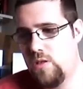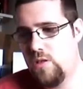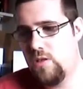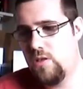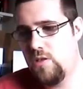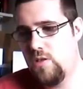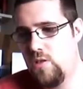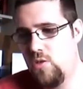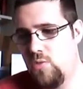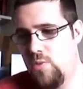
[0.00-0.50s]

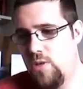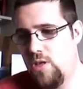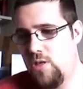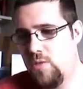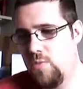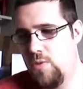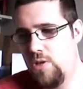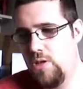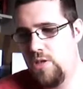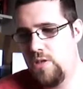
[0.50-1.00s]
slow
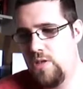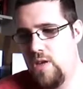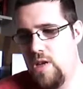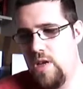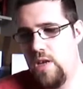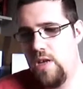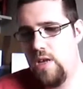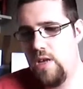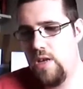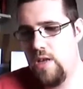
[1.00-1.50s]
paced, but it's
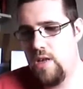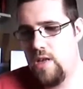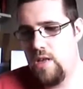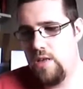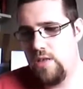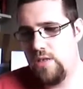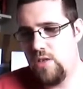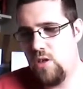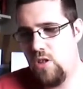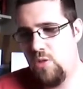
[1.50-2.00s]

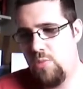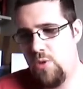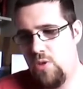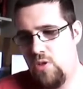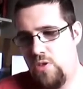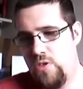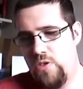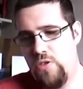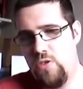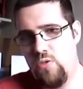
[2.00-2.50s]
all about the
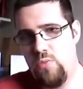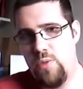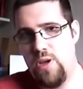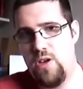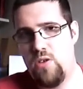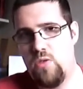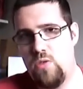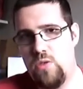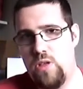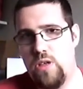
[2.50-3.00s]
slow
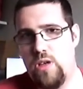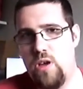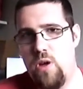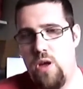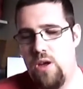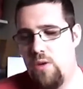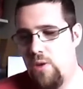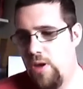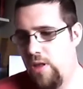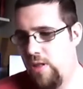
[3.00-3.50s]
build. I
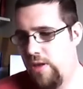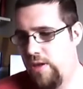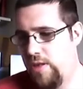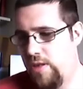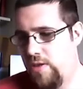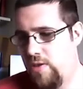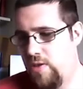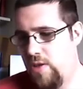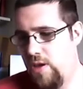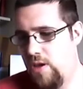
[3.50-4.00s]
quite like the
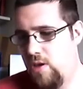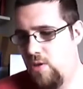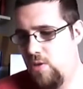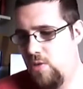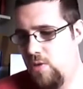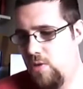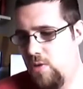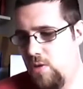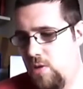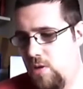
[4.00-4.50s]
style.
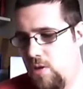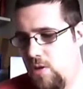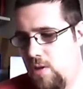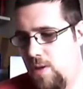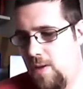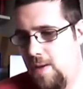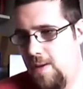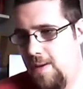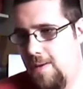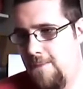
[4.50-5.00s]

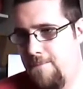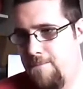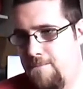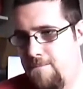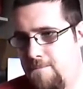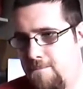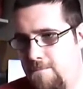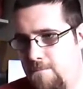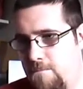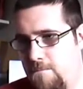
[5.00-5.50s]

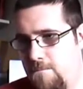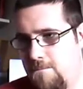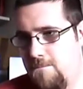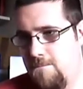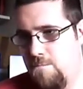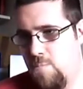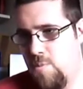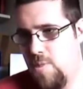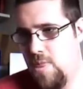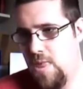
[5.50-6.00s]

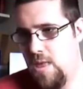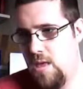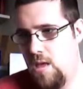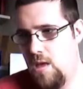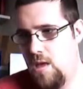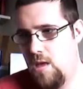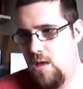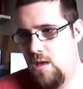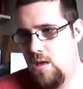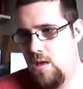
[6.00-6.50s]

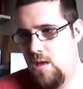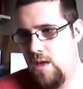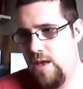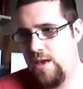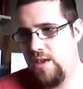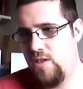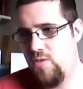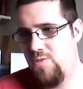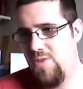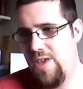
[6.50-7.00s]
I think
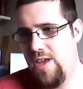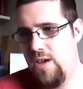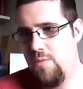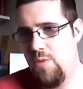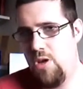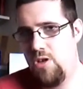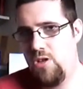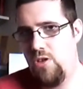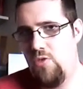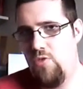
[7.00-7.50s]
it's very
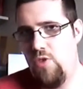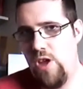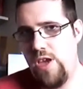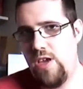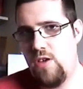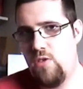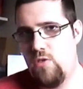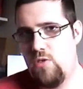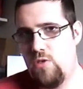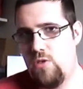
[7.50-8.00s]
much a
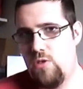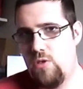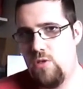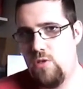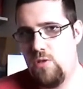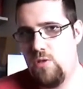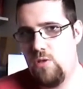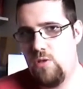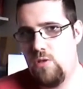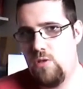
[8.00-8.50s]
writer's
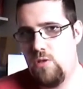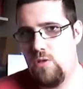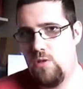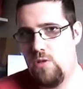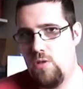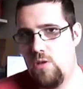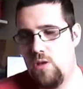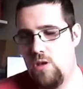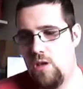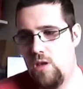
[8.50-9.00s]

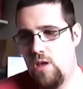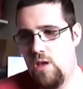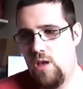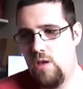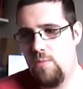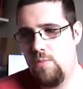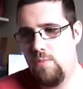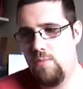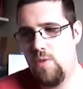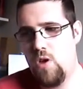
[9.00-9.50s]

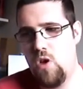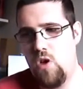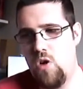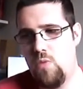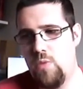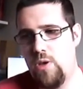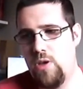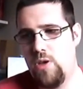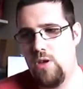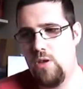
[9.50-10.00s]

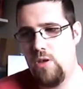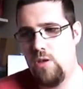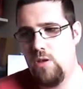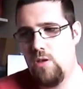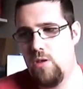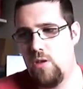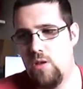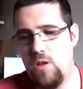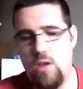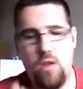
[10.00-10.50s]
comic.
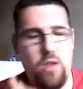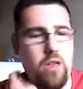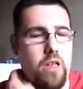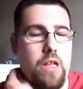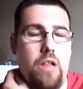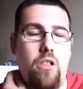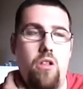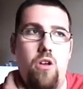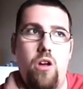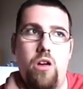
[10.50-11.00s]

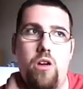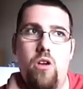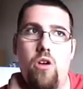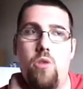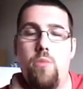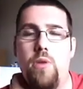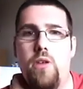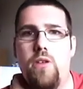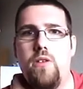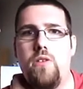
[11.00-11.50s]
A lot of
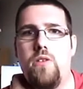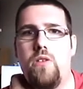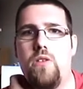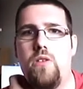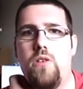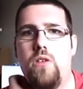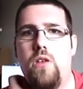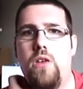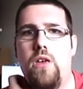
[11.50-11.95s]
comics,